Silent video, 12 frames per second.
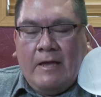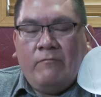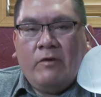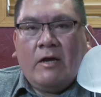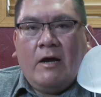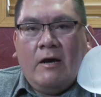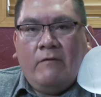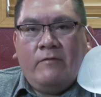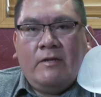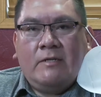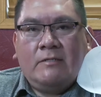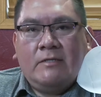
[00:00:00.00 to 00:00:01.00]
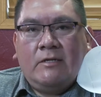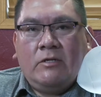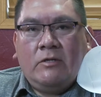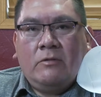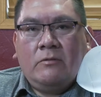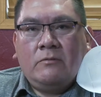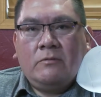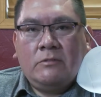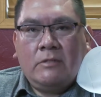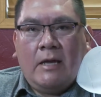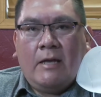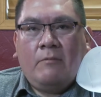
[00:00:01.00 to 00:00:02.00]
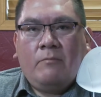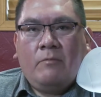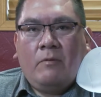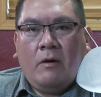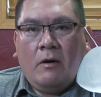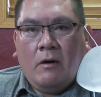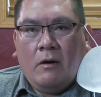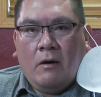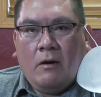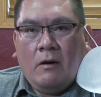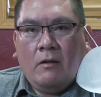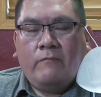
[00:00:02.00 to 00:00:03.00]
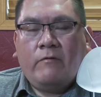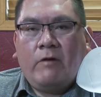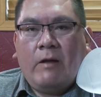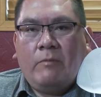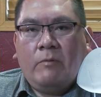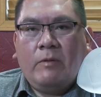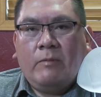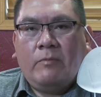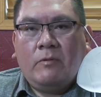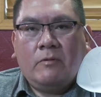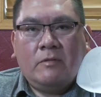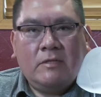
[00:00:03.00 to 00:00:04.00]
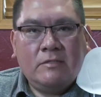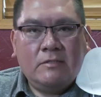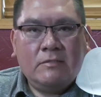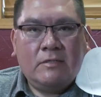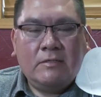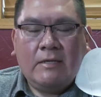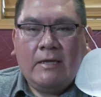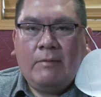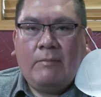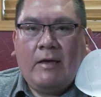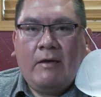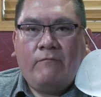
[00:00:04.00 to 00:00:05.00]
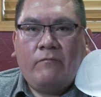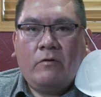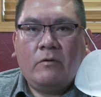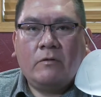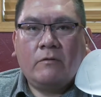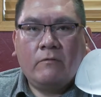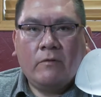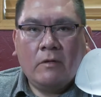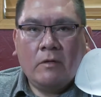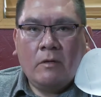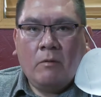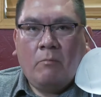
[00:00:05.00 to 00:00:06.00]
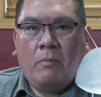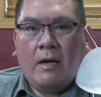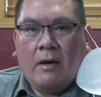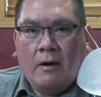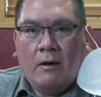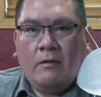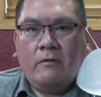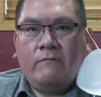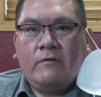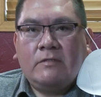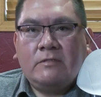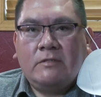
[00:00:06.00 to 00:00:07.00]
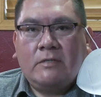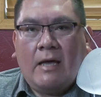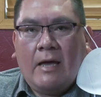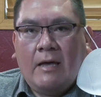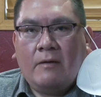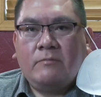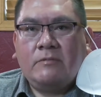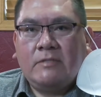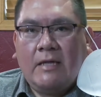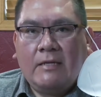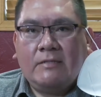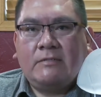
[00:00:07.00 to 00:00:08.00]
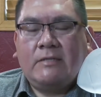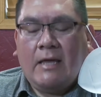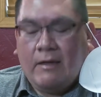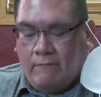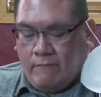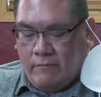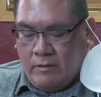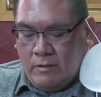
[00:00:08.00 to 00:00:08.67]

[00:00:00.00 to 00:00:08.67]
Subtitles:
every confidence in you to help all of our Arapaho people. This is a team effort by all of us to help stay safe.